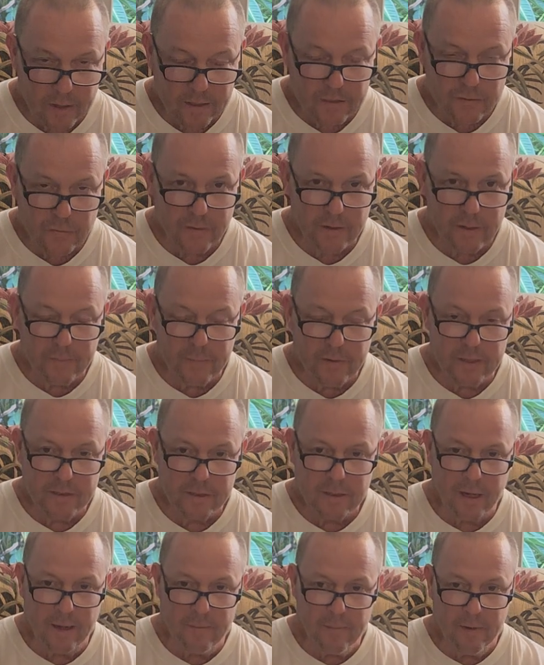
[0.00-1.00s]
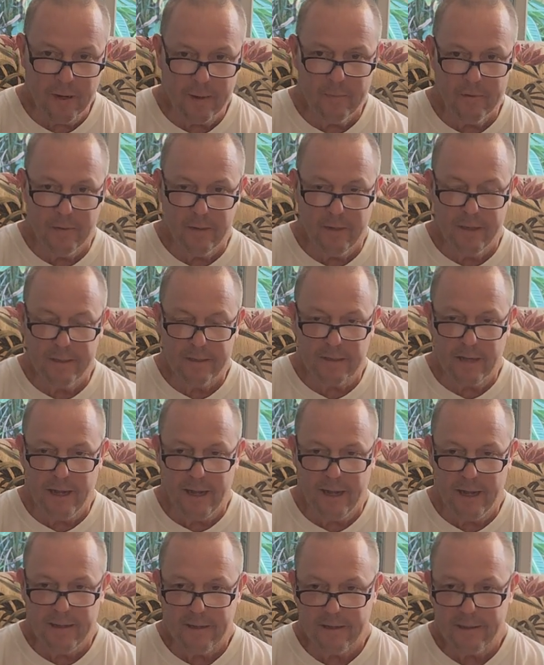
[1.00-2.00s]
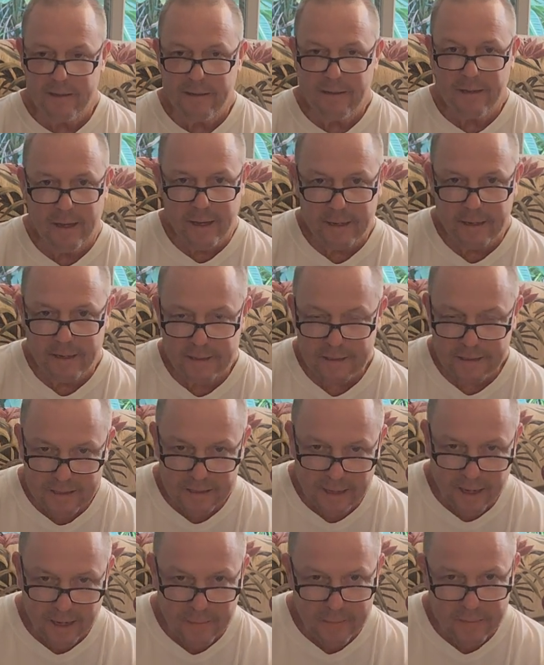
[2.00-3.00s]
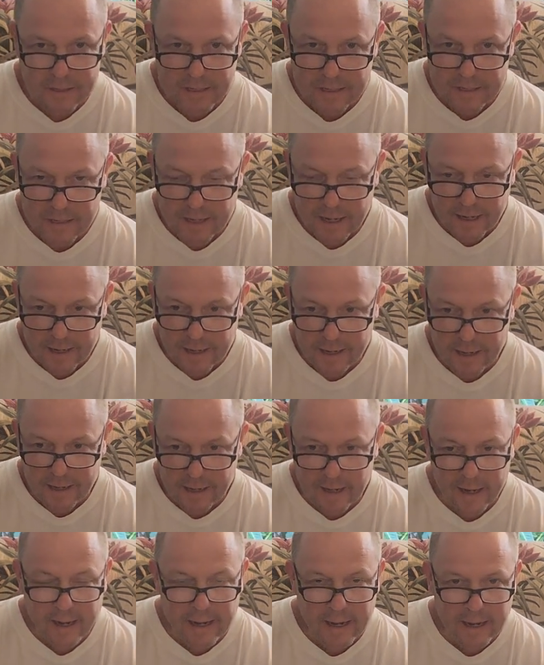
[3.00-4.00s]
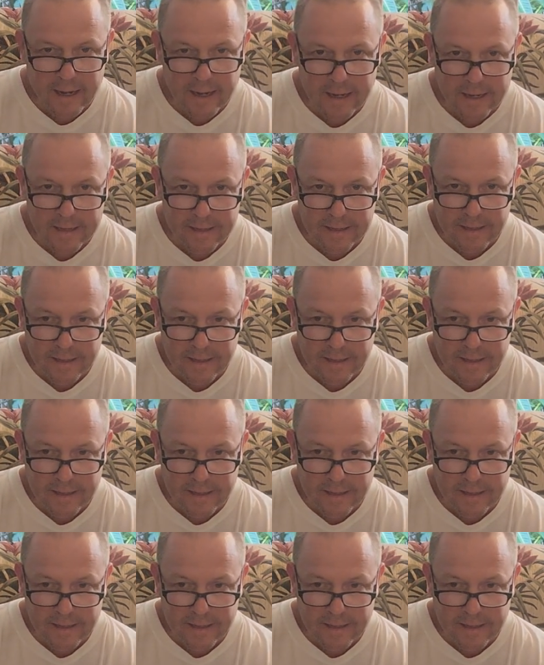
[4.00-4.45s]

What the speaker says: on Twitter big time. Remember, it's at ThatCyberSecGuy, at